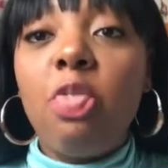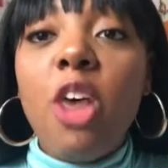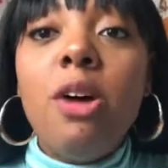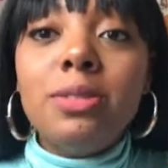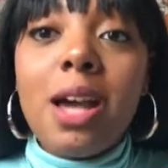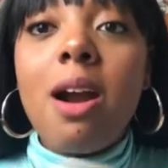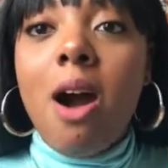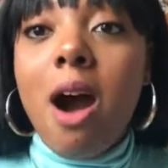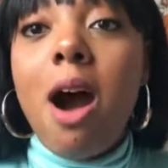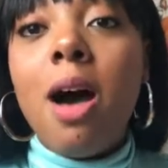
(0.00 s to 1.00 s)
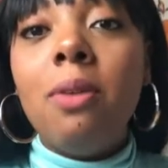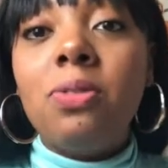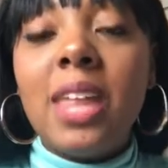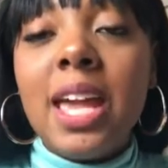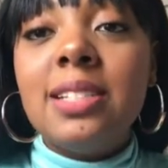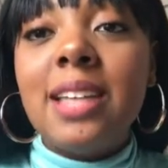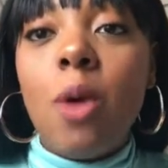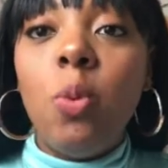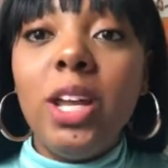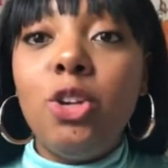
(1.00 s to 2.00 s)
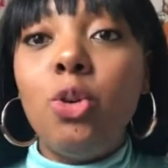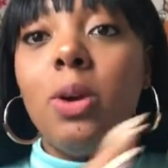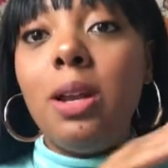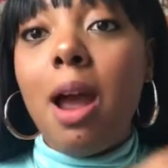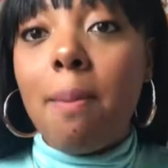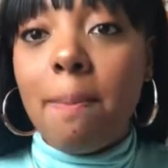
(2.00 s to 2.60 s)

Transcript: Those are all things that we do in our